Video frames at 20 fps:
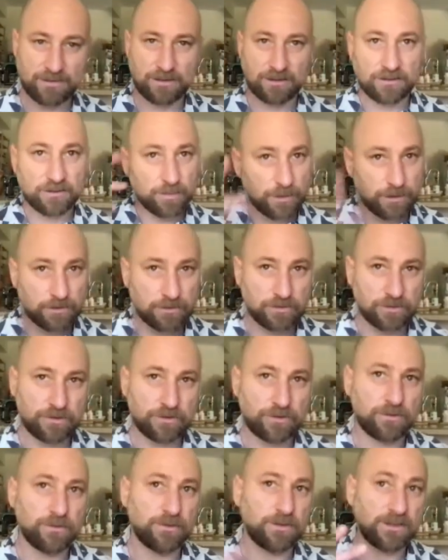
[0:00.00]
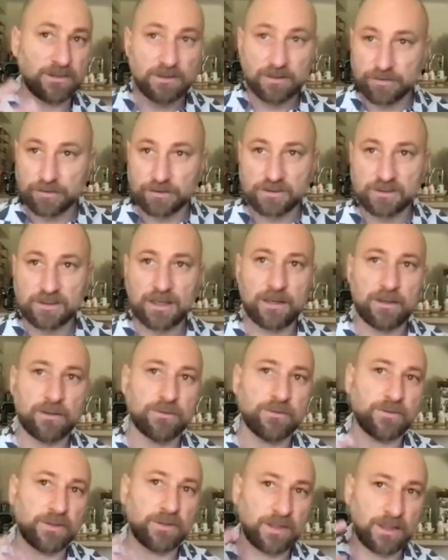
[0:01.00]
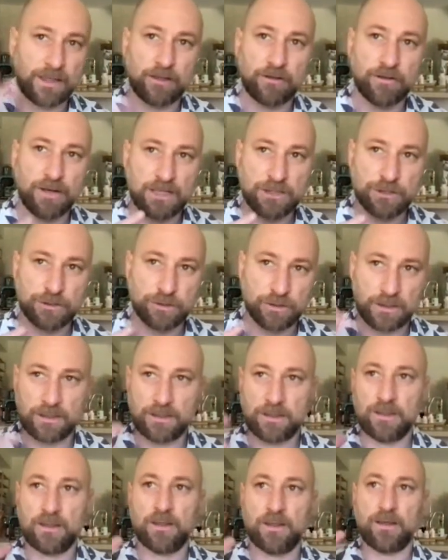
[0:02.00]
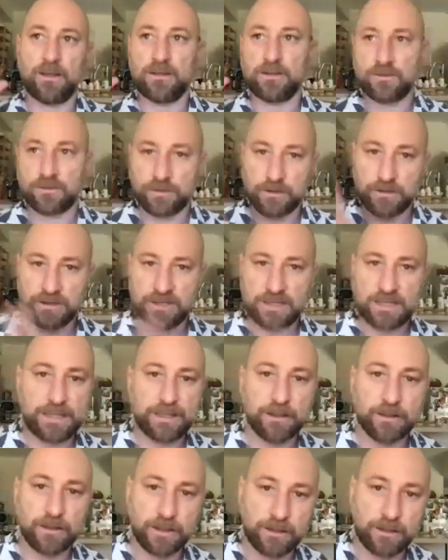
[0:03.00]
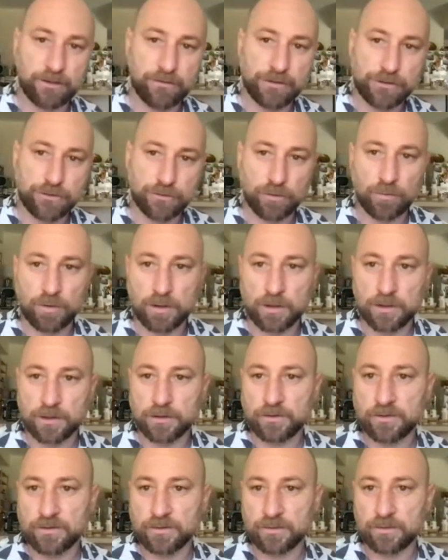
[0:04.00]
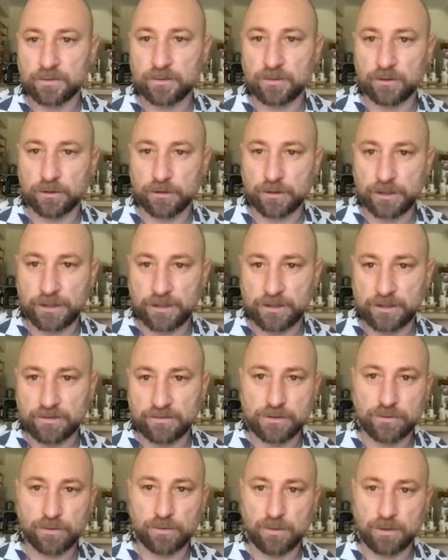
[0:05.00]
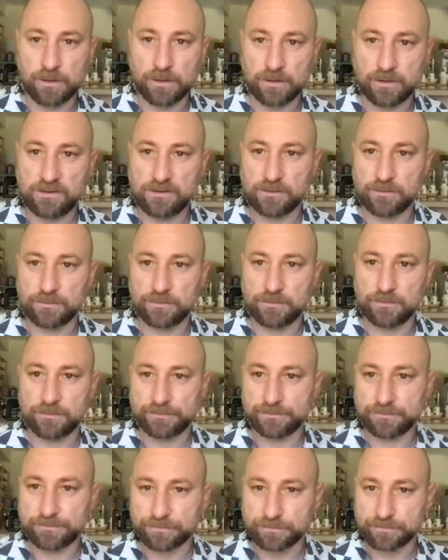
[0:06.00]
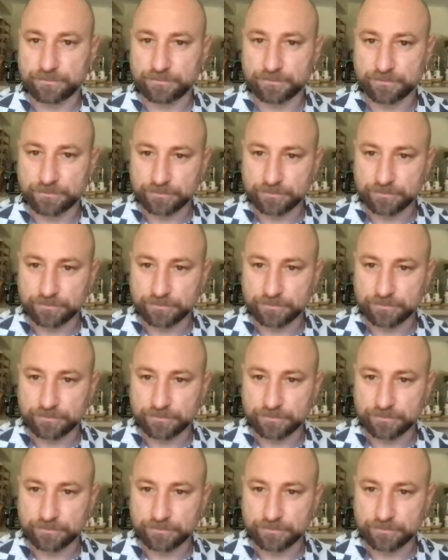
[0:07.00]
Every day it's exposed to these different sounds, and it can gradually start to hear individual words and learn individual words.